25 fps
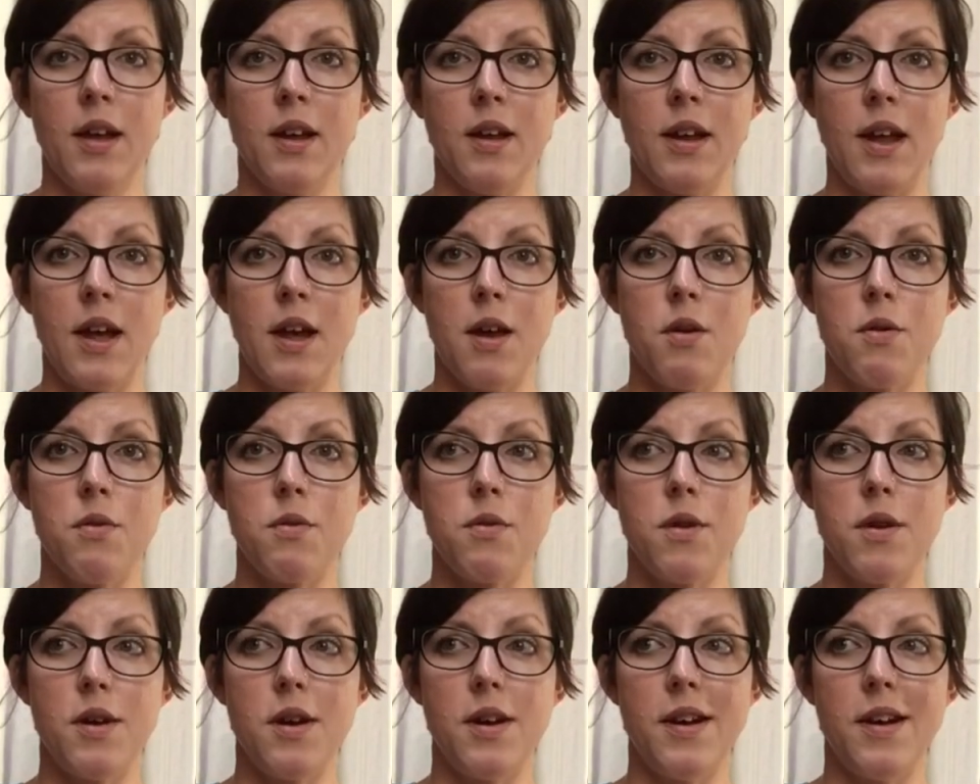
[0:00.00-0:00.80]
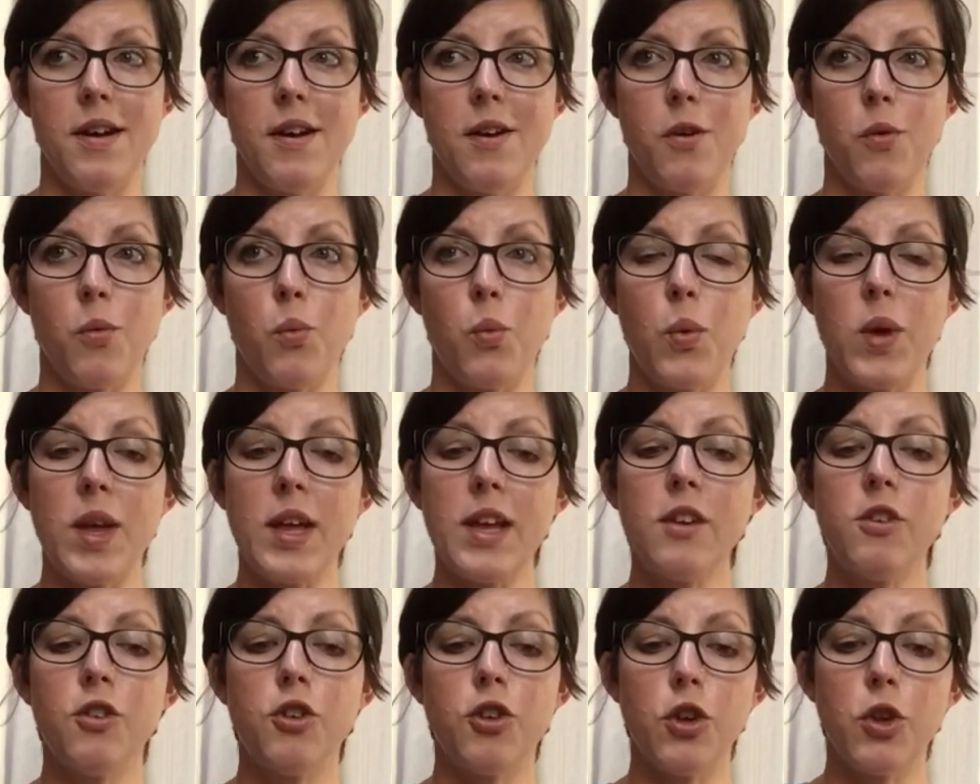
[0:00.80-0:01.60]
Now,
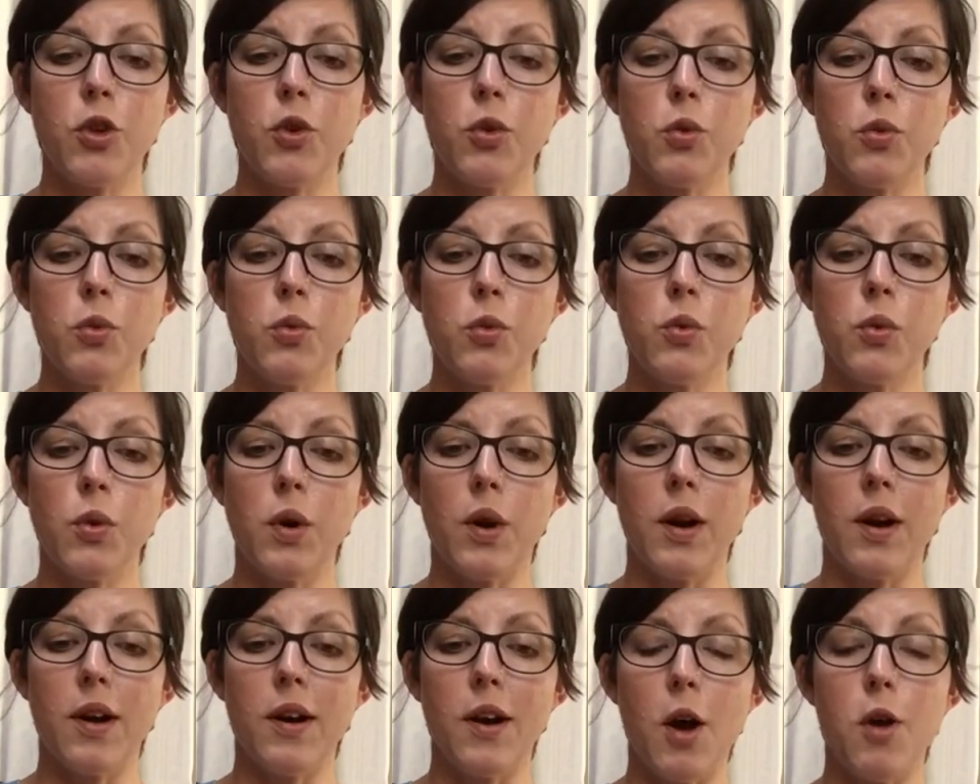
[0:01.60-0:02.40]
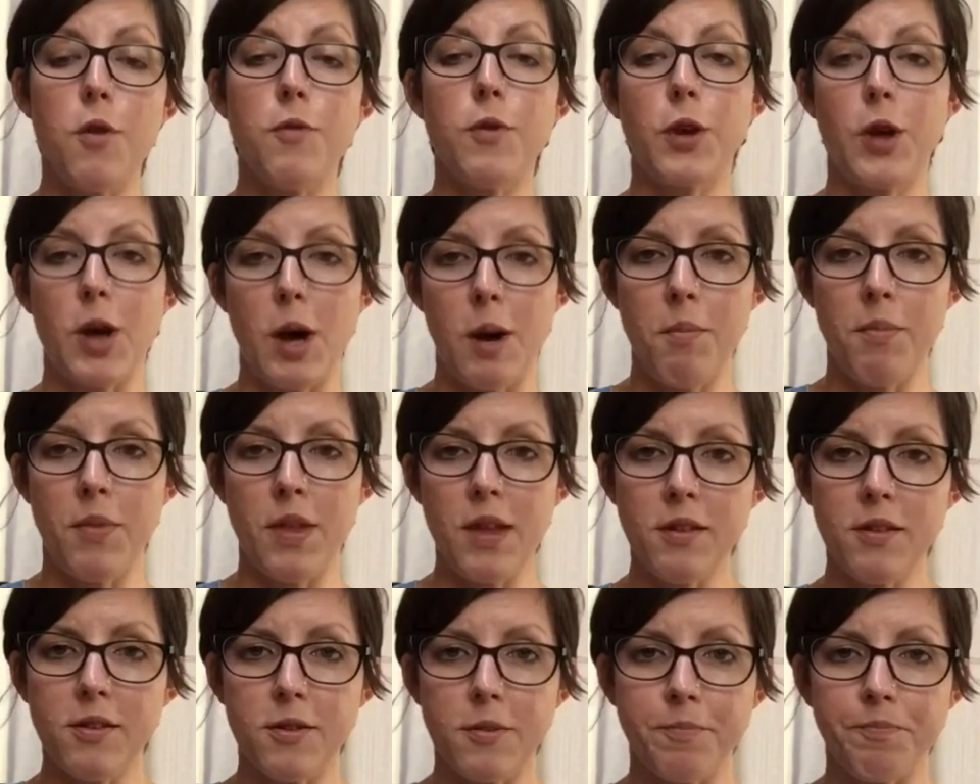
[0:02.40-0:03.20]
we do overcome
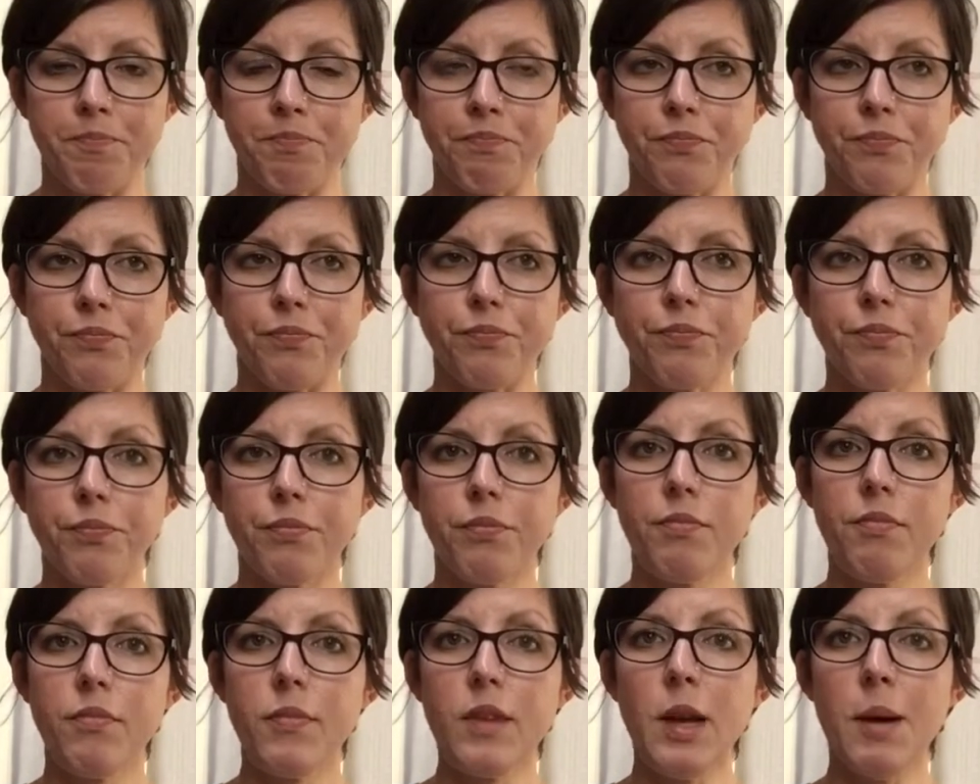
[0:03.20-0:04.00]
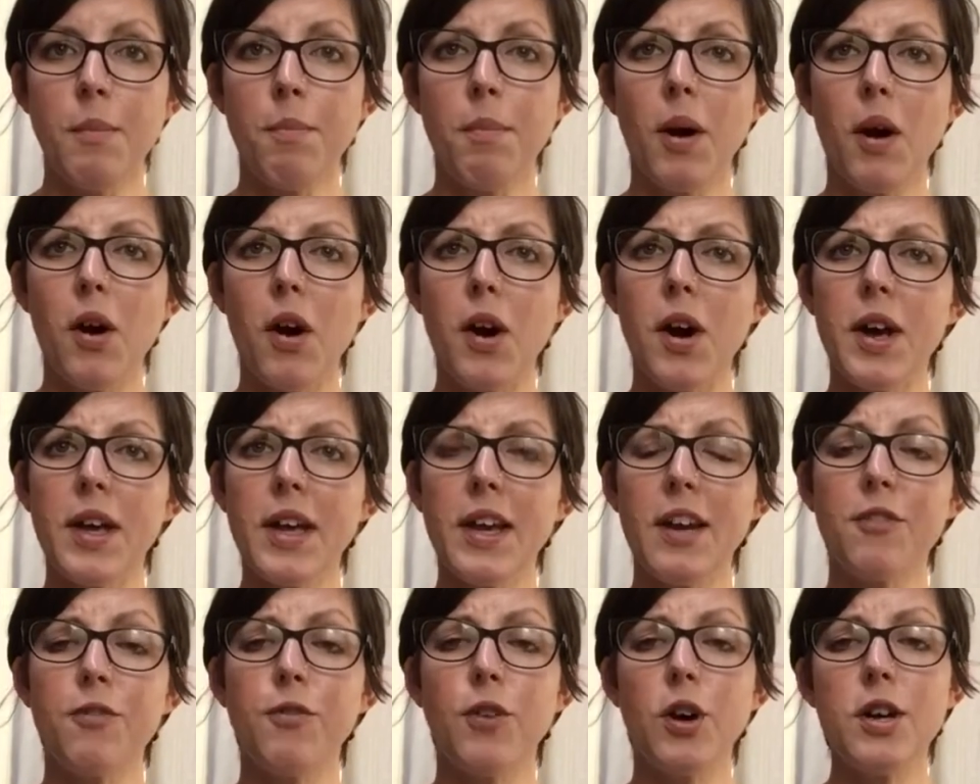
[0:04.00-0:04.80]
this by
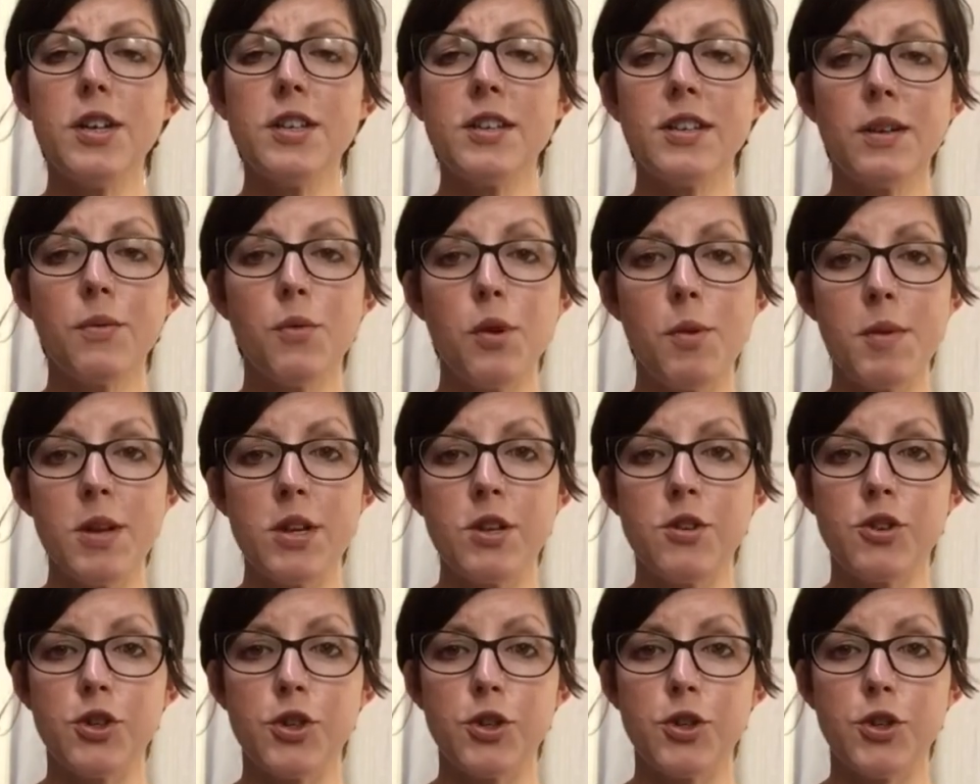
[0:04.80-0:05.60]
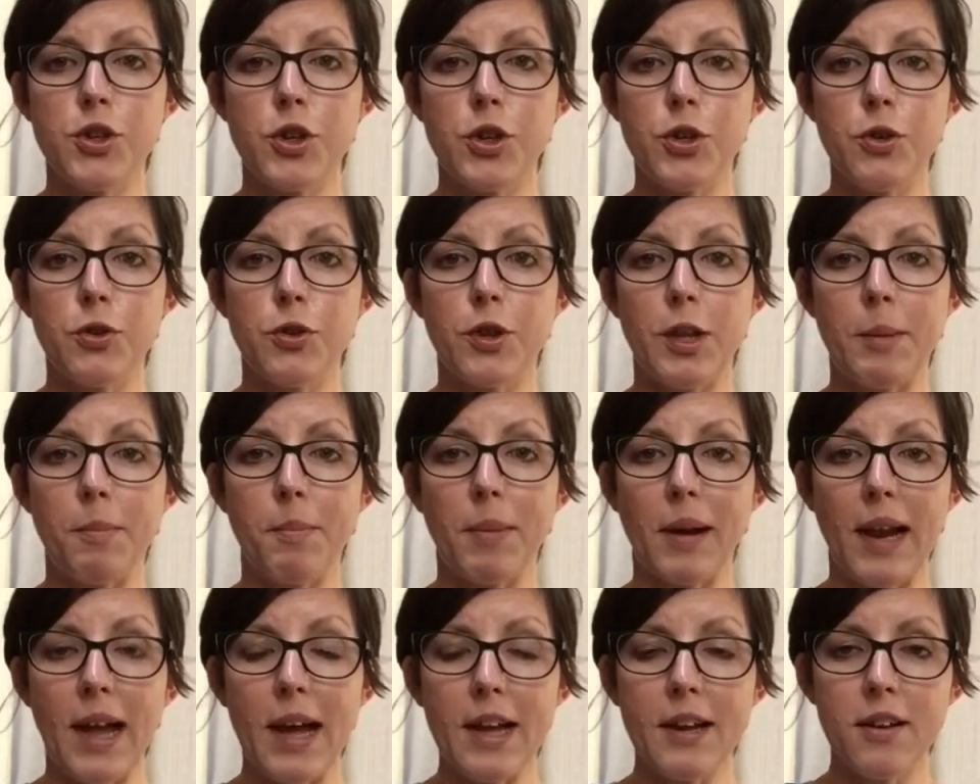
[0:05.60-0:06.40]
advising women to do the
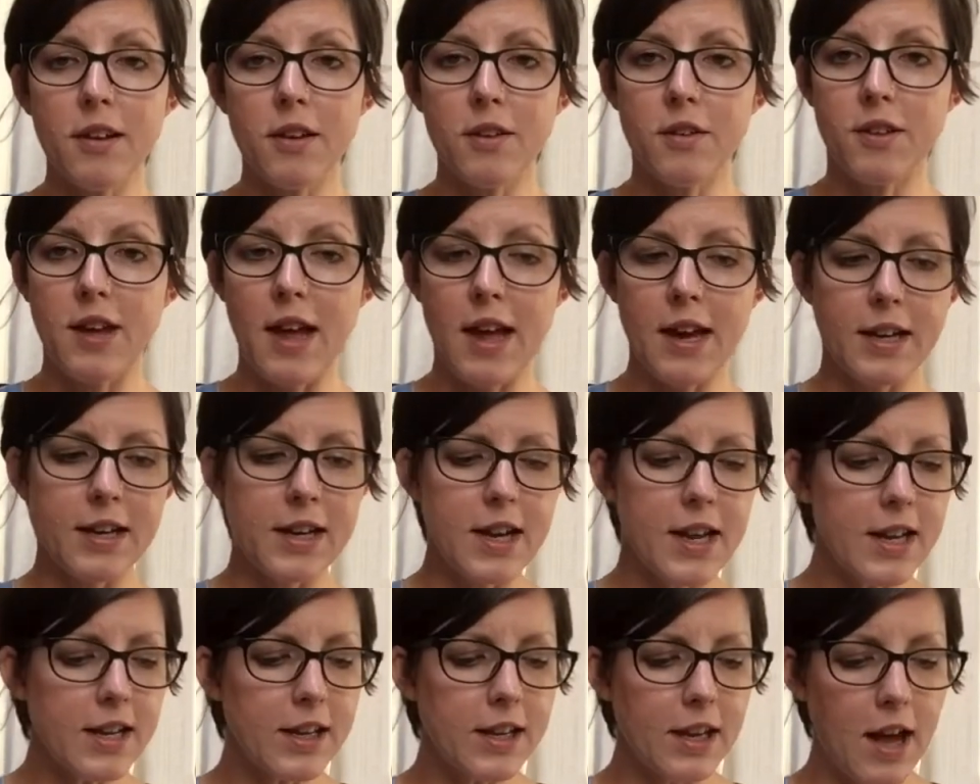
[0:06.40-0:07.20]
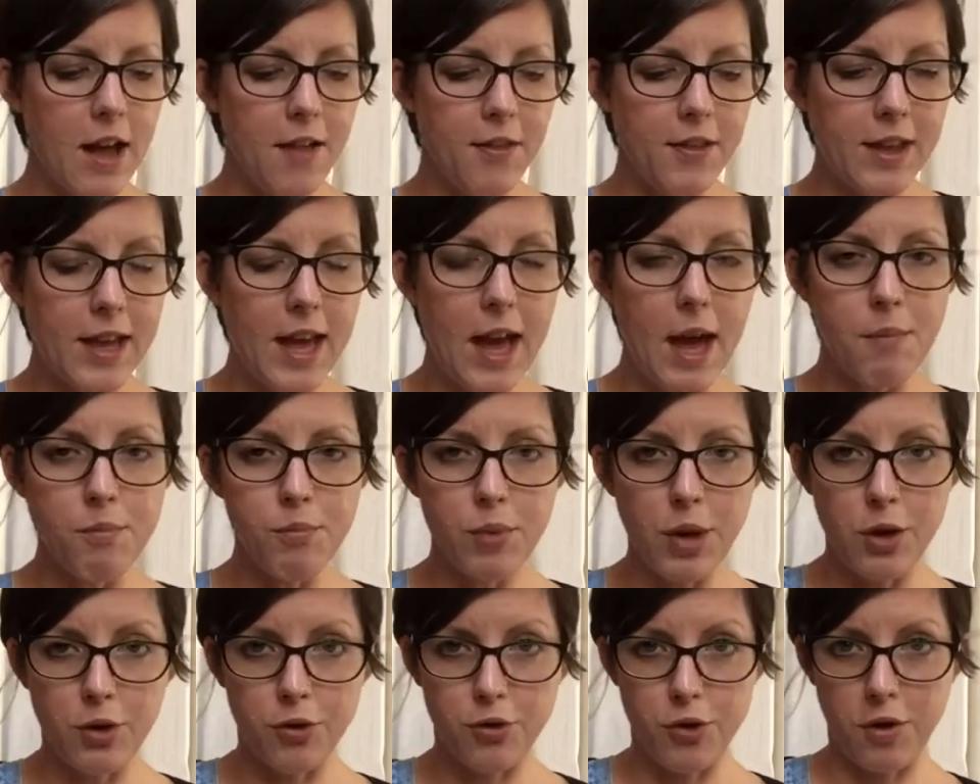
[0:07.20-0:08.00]
bladder technique and the
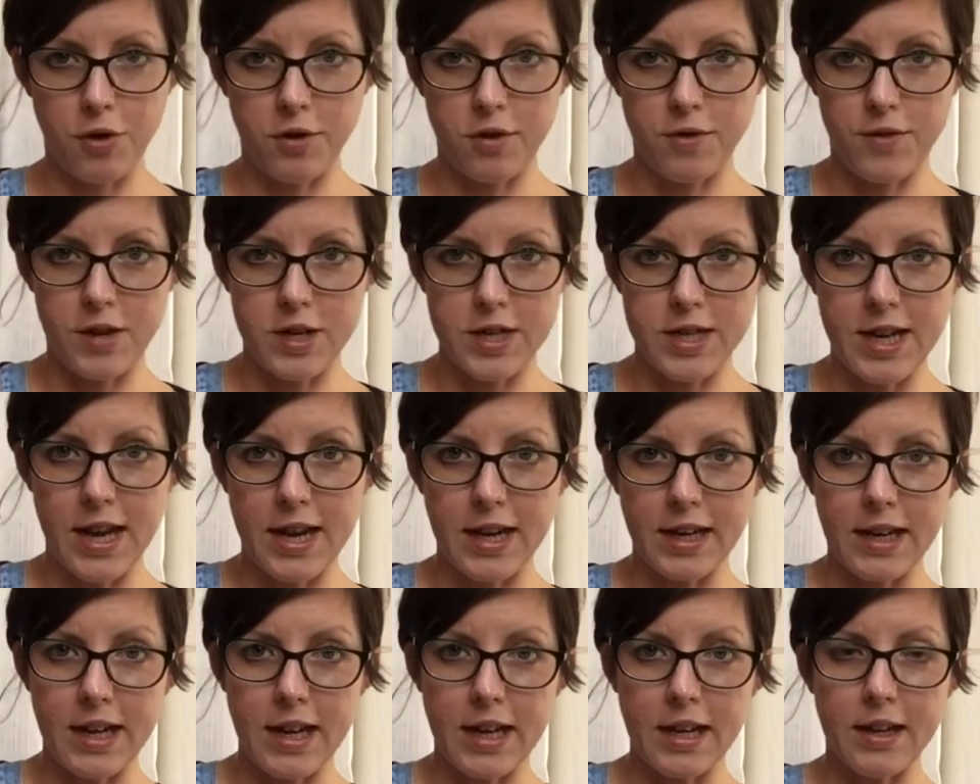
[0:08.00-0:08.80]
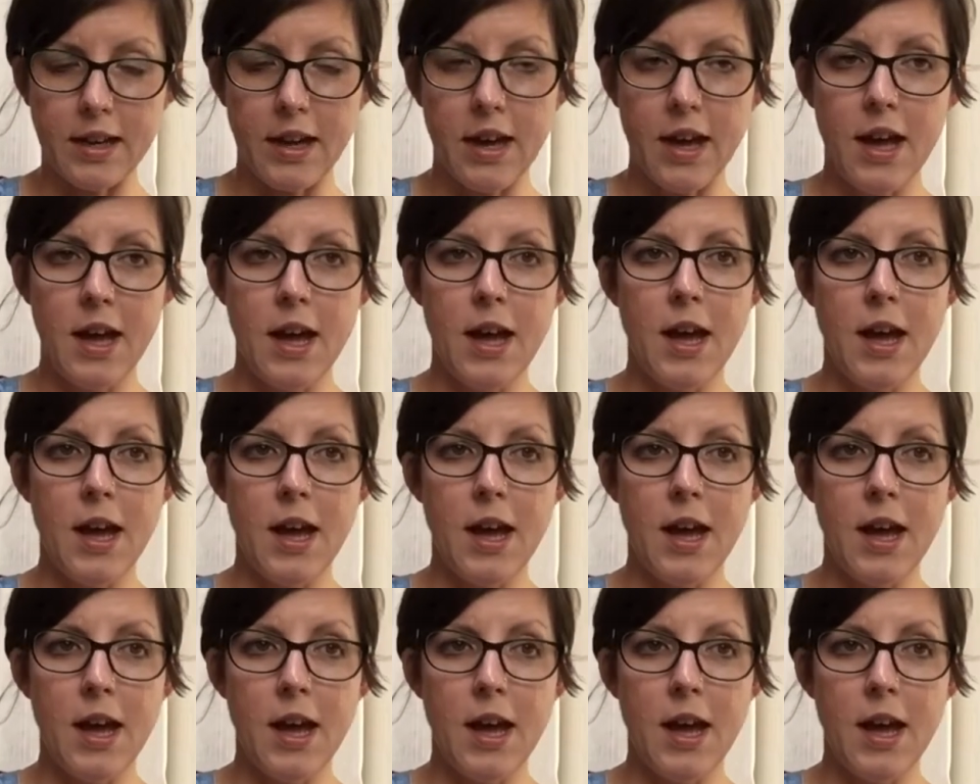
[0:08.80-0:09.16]
embryo transfer technique.